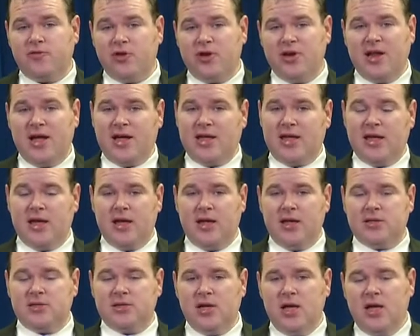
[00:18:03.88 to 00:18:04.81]

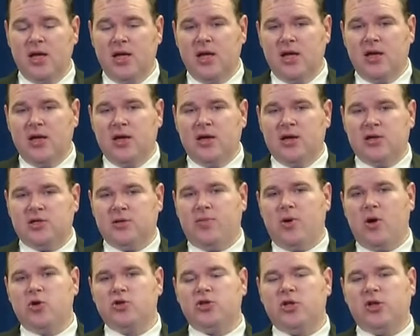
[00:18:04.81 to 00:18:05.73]
decades.
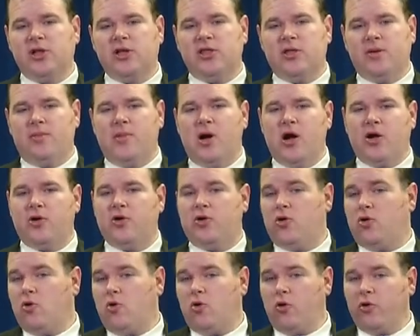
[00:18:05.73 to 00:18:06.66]
Supposedly, the modern
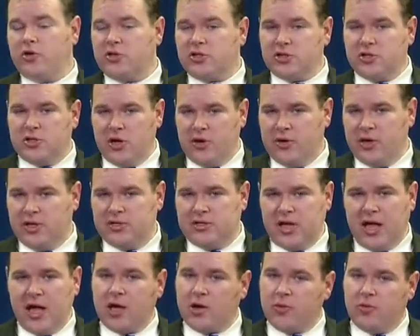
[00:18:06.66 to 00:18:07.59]
horse, known as
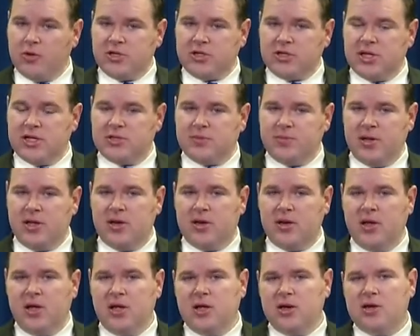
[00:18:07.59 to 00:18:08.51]
Equus, has
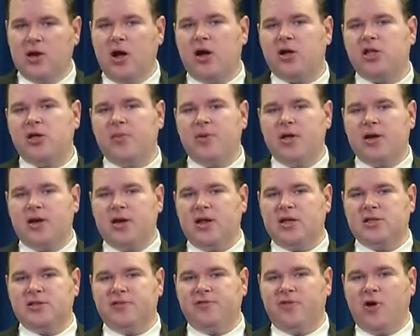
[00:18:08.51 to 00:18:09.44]
been documented
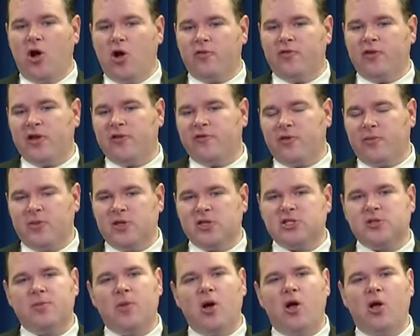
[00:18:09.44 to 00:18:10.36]
as evolving from the
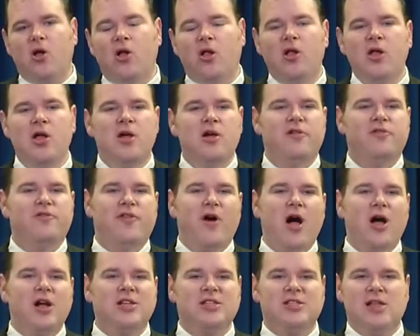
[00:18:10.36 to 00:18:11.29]
small
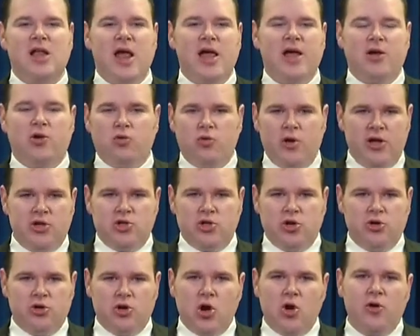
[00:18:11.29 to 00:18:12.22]
fox-like
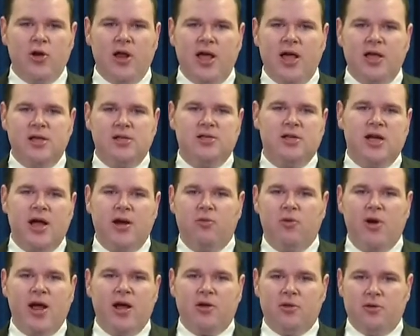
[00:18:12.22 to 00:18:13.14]
creature known as
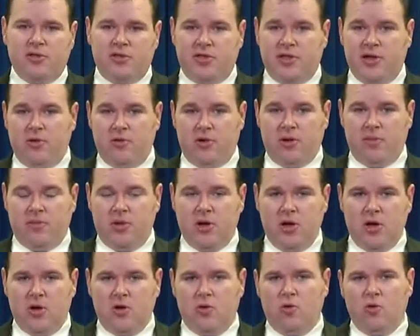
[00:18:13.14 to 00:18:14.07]
Hyracotherium,
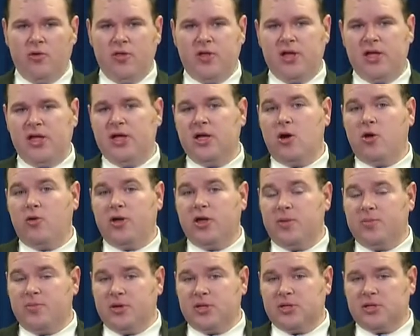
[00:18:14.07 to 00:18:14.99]
or the
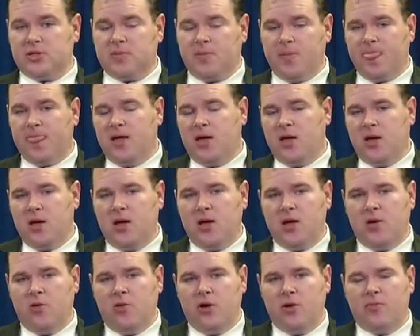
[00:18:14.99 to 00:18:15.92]
Eohippus.
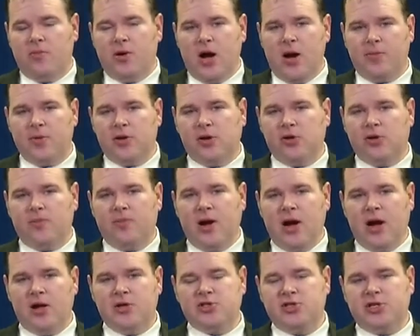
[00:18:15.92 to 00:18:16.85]
One popular
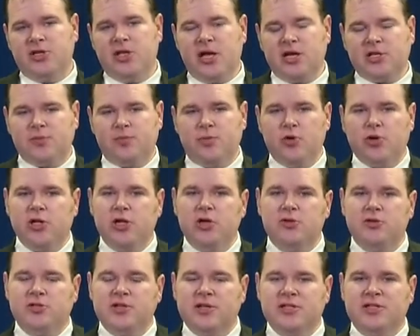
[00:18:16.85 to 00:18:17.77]
biology textbook
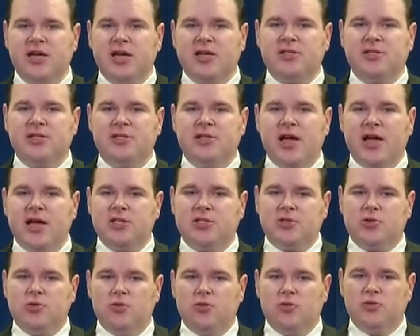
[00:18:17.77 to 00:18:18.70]
used in Texas high
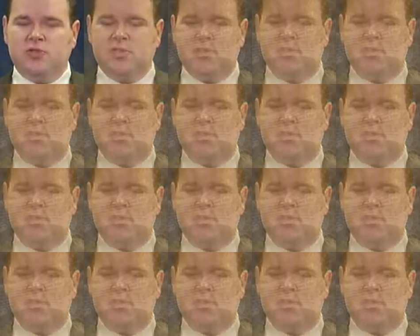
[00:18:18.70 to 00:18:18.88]
schools in the